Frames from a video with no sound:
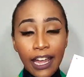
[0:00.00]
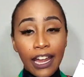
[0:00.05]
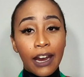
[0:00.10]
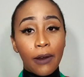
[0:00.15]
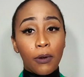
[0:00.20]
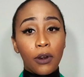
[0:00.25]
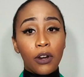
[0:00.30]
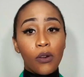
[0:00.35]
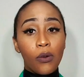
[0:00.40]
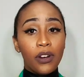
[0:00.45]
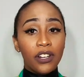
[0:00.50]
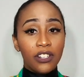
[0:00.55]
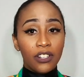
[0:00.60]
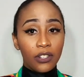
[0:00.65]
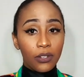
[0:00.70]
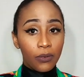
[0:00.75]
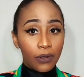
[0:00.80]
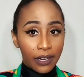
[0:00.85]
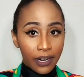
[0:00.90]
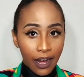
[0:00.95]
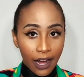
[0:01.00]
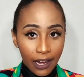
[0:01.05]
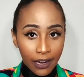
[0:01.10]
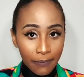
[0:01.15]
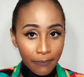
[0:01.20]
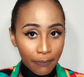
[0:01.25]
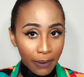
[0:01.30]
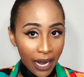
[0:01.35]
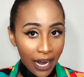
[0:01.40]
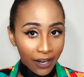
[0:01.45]
and we're going to do an
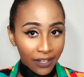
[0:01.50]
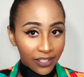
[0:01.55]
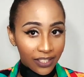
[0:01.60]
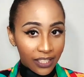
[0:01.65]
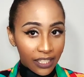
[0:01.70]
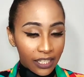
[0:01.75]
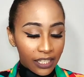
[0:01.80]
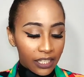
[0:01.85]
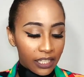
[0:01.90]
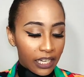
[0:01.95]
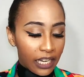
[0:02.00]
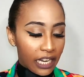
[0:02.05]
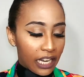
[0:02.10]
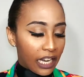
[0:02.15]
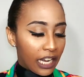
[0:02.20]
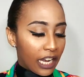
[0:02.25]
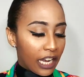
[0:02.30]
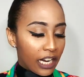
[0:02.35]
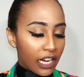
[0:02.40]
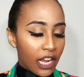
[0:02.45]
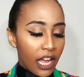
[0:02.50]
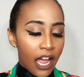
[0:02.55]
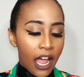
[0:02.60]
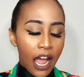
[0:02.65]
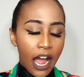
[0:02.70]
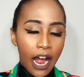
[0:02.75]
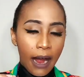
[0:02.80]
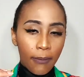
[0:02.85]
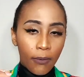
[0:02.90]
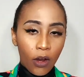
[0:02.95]
unboxing, and
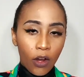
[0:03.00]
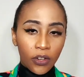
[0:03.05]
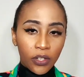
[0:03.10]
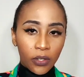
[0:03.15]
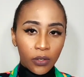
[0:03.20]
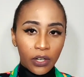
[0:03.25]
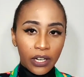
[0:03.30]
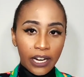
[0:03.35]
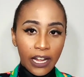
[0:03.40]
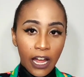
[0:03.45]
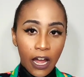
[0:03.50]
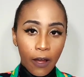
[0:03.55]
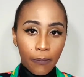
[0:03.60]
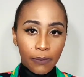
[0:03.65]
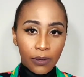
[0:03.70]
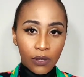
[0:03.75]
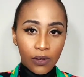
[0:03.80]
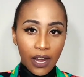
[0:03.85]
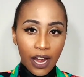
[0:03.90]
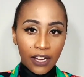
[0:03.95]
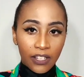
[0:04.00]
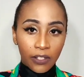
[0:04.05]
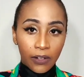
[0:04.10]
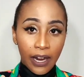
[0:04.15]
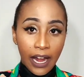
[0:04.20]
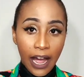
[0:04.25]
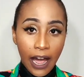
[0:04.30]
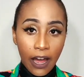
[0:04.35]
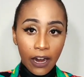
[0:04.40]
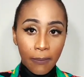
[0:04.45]
I'm also going to help you guys
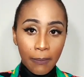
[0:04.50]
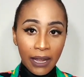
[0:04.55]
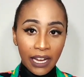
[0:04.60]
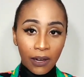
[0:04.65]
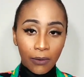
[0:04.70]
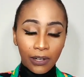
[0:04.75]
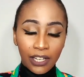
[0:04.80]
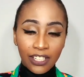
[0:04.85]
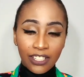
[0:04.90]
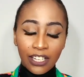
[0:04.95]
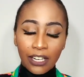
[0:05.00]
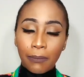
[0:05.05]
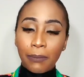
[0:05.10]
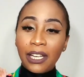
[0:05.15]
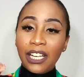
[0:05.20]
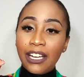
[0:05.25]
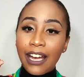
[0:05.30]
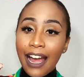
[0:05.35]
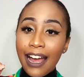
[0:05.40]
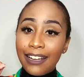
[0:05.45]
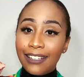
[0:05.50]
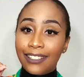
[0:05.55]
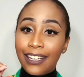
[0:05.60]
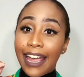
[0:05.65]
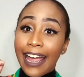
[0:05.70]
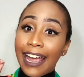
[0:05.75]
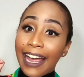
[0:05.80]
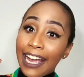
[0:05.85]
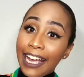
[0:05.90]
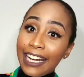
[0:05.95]
on how to make it realistic because
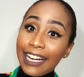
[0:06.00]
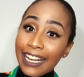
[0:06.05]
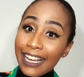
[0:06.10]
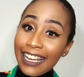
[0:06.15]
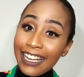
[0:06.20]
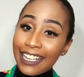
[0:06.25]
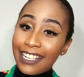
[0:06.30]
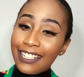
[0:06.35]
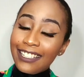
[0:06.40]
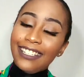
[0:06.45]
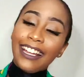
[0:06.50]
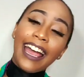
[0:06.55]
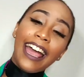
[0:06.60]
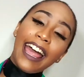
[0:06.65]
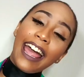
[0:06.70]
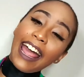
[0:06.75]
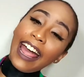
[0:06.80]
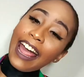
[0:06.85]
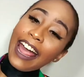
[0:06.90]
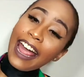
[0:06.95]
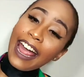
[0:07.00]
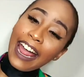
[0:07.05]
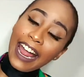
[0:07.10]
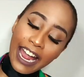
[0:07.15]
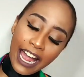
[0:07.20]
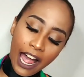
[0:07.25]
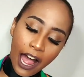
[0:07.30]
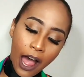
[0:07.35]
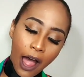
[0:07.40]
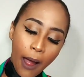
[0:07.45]
it is
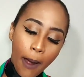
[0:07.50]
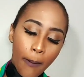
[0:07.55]
a